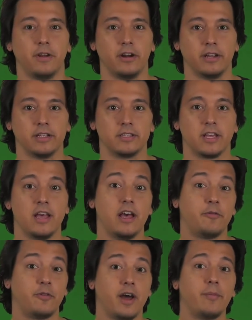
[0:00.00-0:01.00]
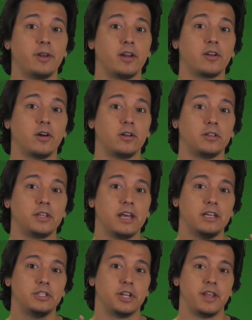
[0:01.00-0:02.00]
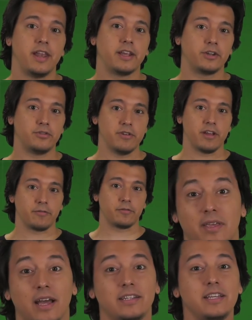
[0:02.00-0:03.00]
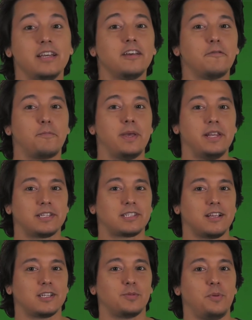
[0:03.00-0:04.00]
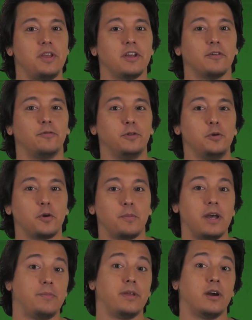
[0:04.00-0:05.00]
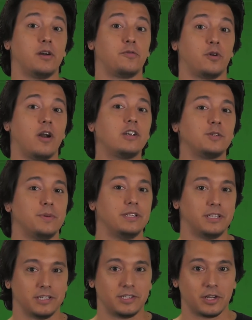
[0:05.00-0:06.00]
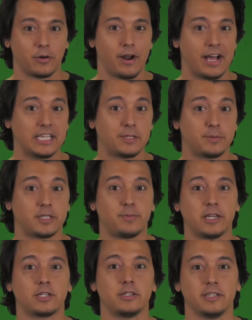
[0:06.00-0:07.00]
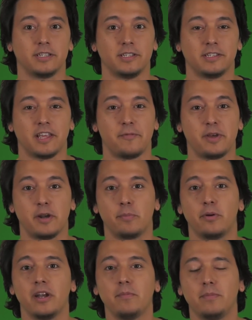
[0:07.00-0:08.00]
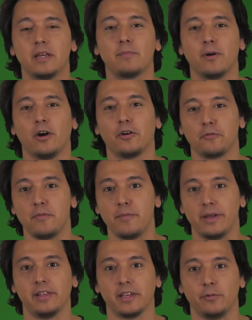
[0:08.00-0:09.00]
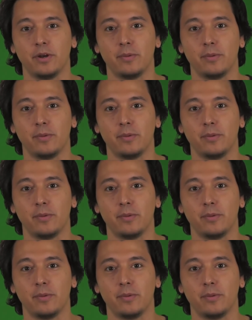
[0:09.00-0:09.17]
variants, a phenomenon called genetic drift. The idea of penis loss being a fluke might be hard for our species to grasp, especially since they've been a pretty big part of mammalian